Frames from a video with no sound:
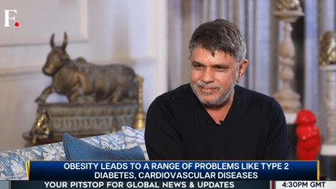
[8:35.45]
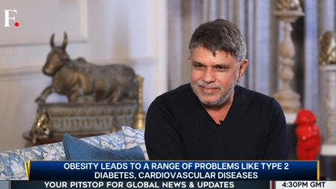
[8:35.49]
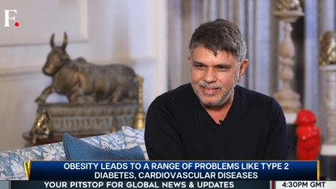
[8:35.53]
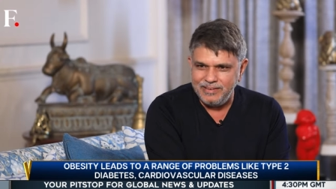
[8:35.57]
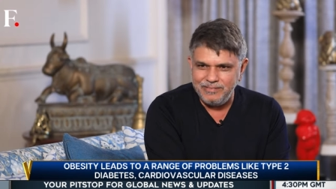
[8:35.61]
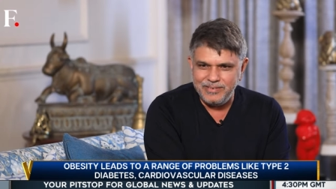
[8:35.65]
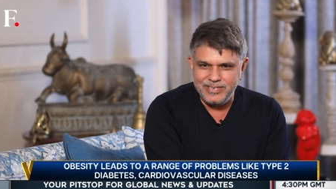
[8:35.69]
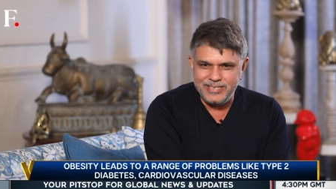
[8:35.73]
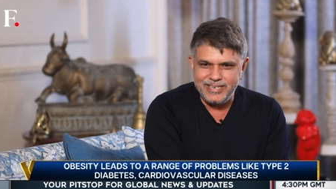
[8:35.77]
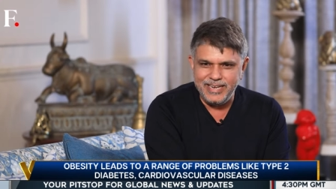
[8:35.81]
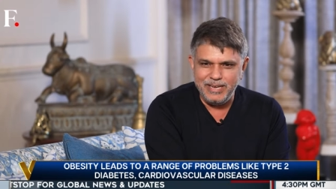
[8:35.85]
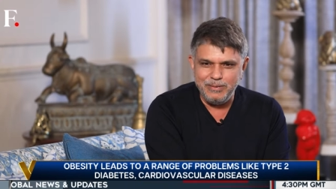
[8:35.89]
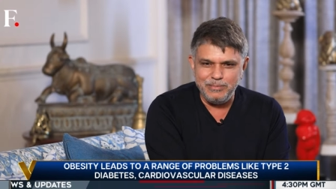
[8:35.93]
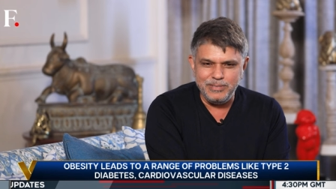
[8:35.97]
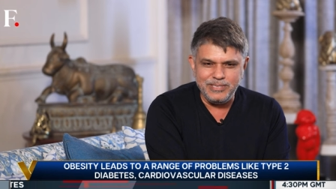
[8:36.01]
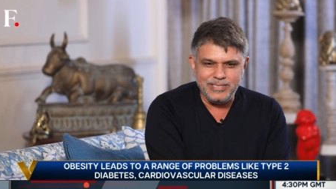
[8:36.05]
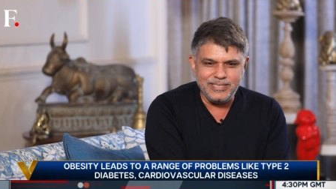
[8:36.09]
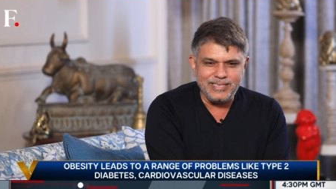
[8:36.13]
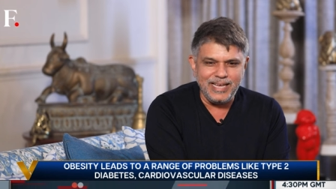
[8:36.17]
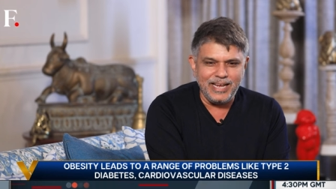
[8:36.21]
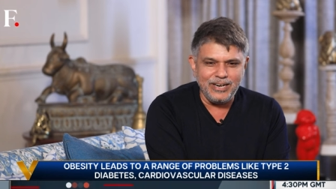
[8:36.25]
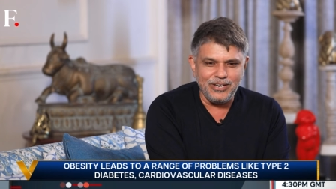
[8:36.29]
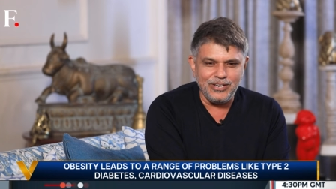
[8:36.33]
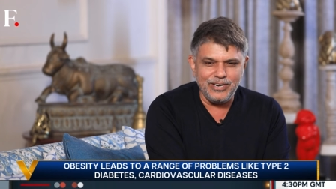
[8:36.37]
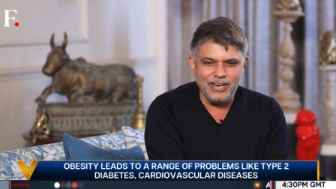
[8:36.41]
Every time he
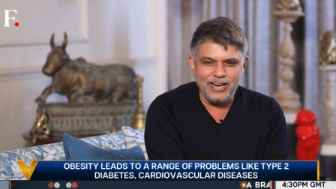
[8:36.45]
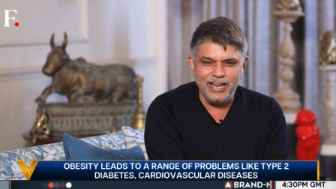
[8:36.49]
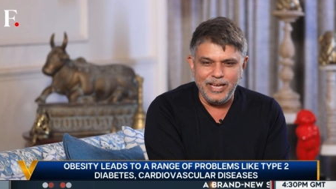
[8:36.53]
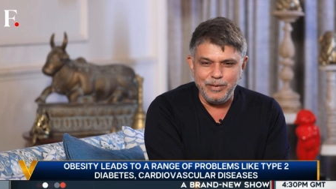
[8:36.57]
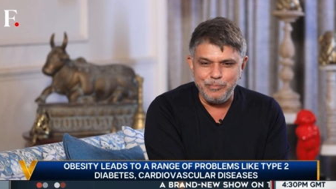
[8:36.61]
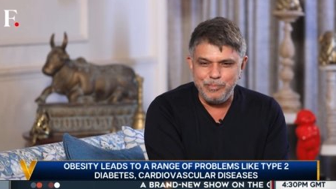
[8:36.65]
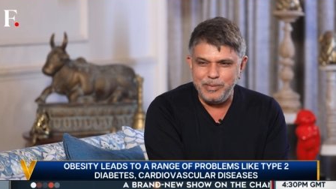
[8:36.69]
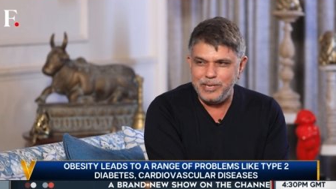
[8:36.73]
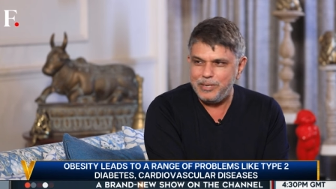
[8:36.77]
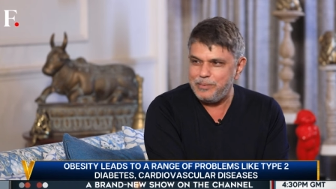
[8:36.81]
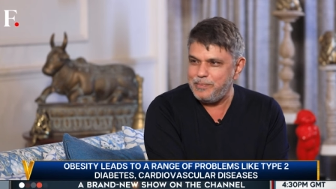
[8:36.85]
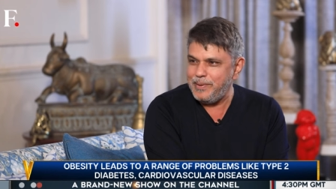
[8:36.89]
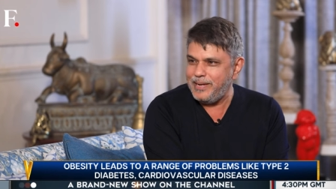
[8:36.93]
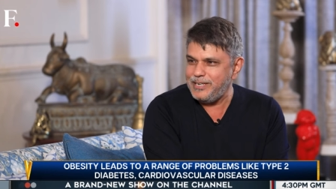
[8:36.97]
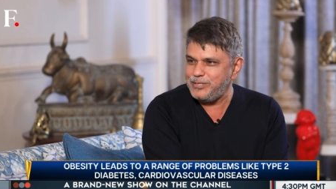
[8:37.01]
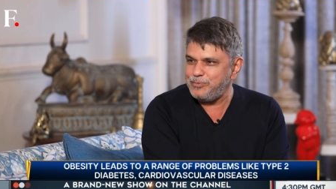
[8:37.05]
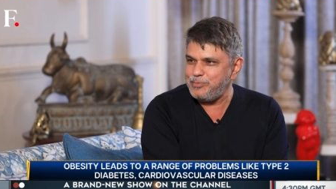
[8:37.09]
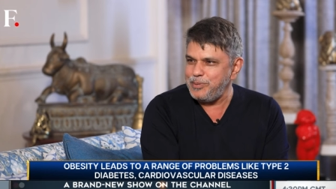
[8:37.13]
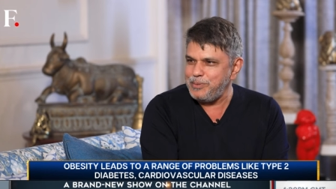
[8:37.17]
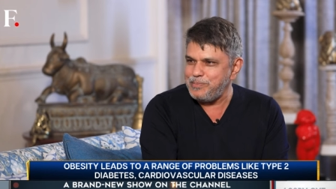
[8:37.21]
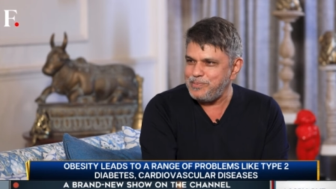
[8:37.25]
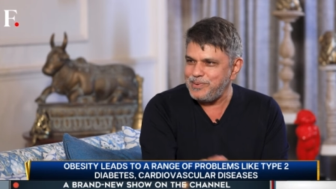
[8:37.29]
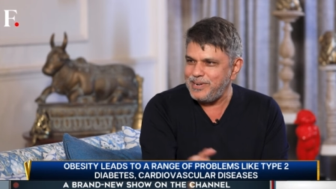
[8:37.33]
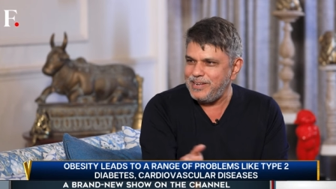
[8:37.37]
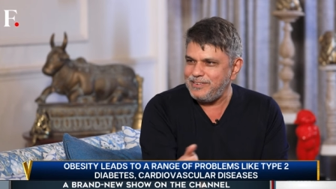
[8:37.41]
sat on an IPL bench,
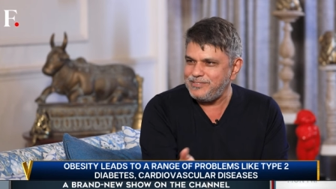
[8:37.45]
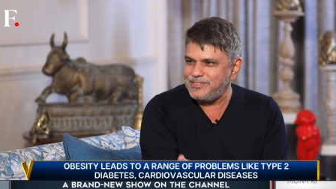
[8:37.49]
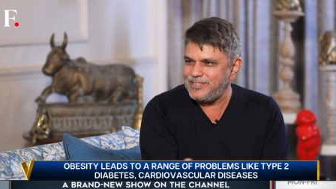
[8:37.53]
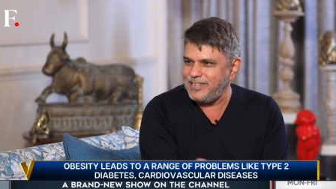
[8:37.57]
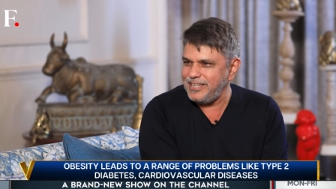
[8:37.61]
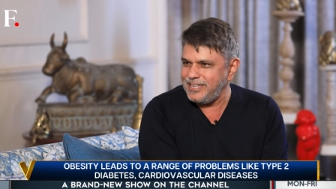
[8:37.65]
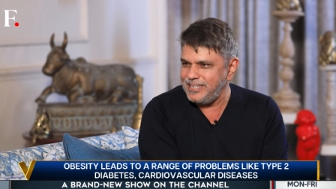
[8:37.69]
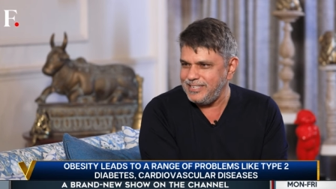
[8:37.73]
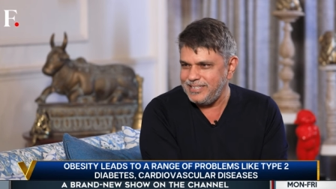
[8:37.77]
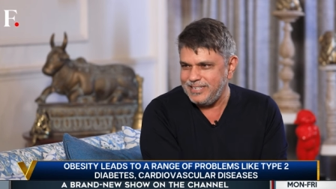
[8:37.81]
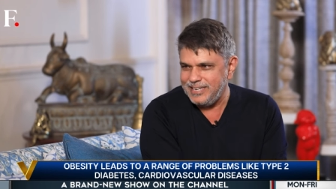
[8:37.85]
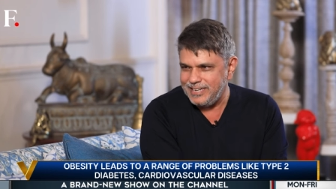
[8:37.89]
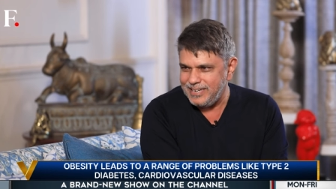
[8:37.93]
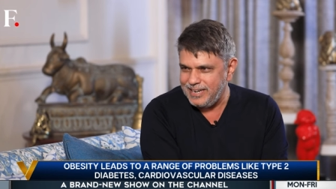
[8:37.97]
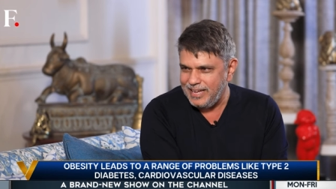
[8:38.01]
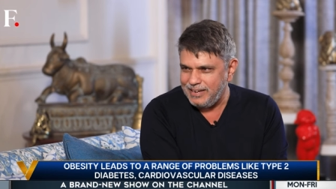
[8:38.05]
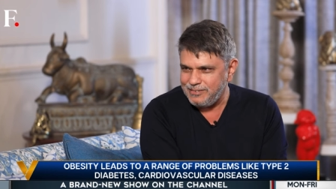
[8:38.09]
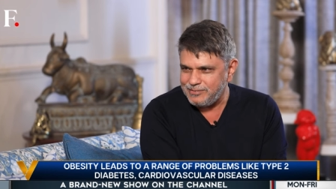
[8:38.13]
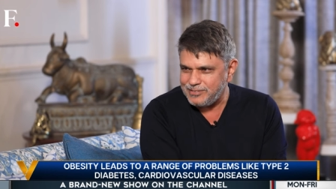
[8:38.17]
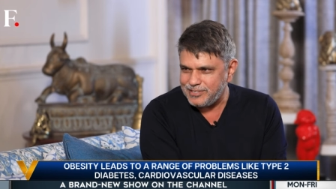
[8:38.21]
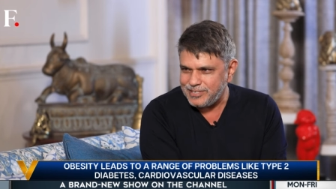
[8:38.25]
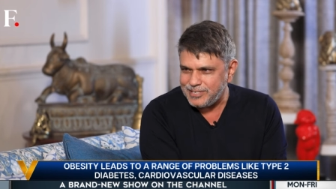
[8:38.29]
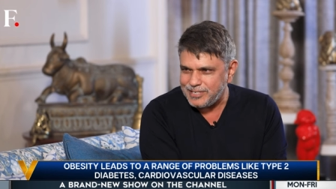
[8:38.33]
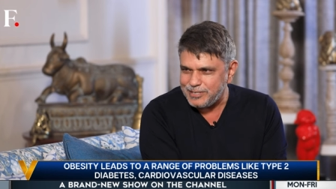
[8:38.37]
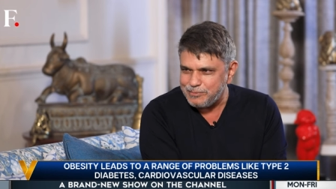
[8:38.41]
people have sniggered and
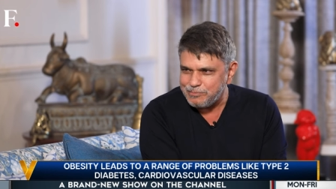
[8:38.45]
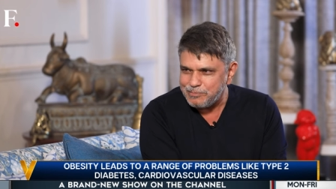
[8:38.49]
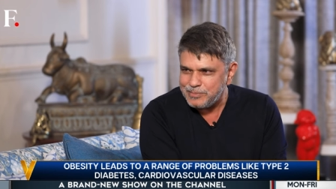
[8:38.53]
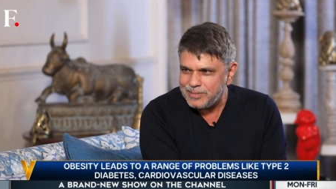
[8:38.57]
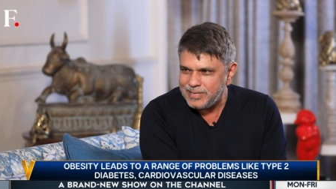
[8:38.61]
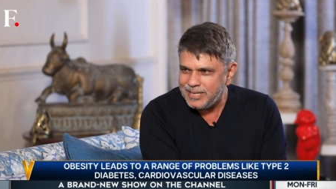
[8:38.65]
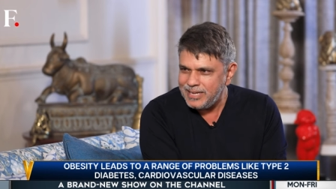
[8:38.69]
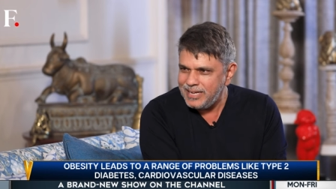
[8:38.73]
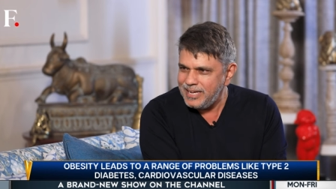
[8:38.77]
laughed at him.